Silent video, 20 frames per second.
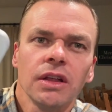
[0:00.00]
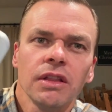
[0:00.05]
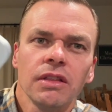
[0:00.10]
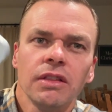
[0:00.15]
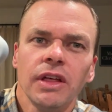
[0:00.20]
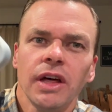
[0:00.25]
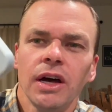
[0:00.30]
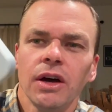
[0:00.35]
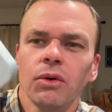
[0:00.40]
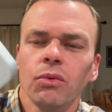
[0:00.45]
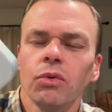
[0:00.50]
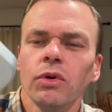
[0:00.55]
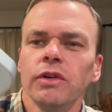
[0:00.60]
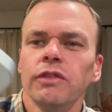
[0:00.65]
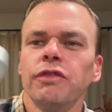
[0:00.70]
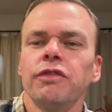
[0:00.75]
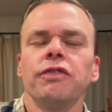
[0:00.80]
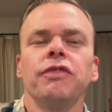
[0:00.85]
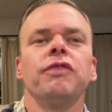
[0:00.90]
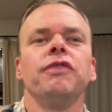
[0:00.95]
that would
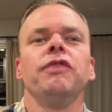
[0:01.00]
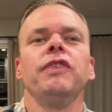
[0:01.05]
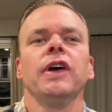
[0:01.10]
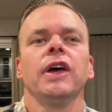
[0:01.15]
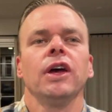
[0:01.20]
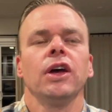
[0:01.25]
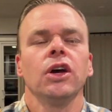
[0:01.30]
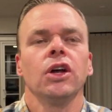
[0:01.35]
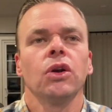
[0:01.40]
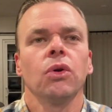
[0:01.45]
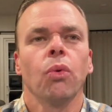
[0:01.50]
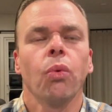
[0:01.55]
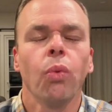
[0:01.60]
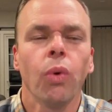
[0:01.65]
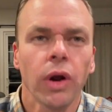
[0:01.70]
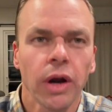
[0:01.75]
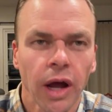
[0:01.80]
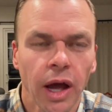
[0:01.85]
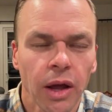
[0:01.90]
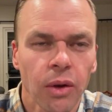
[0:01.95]
fit
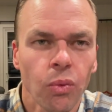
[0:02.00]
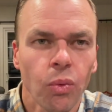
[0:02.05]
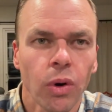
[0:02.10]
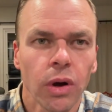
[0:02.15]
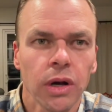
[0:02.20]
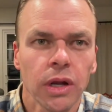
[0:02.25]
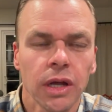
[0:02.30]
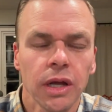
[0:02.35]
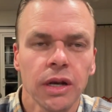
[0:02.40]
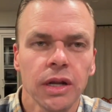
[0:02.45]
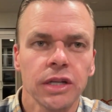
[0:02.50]
what I wanted.